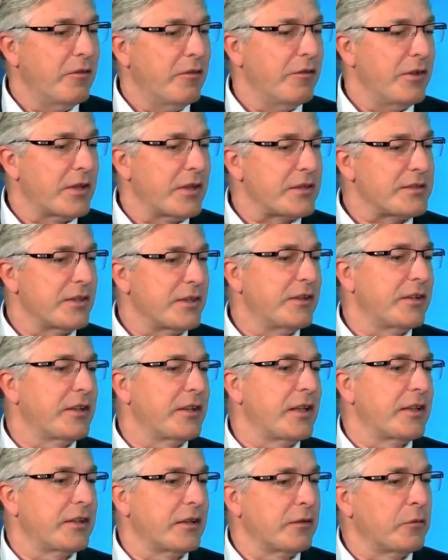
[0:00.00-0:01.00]
just
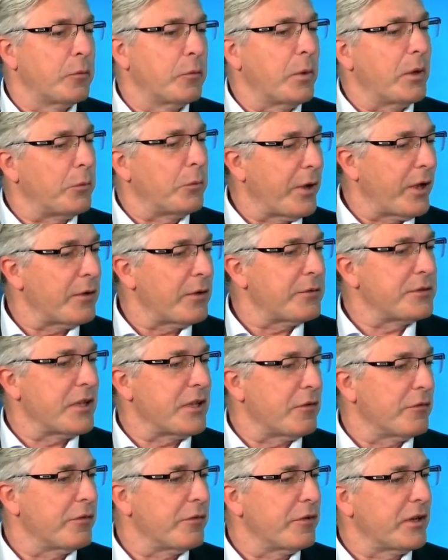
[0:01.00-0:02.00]
indicating, well, we have
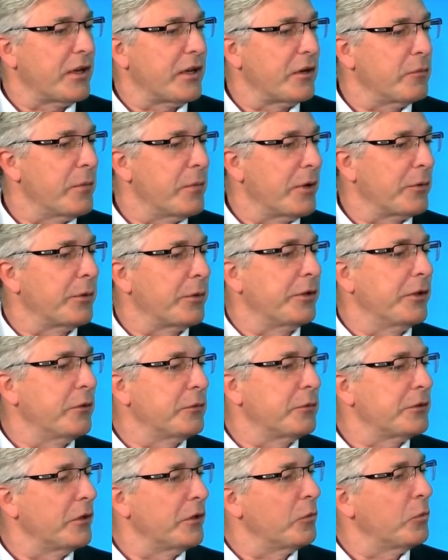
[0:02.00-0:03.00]
something here, but we
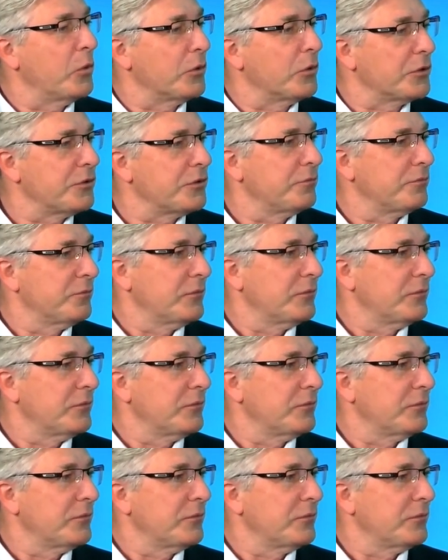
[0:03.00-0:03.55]
don't know what.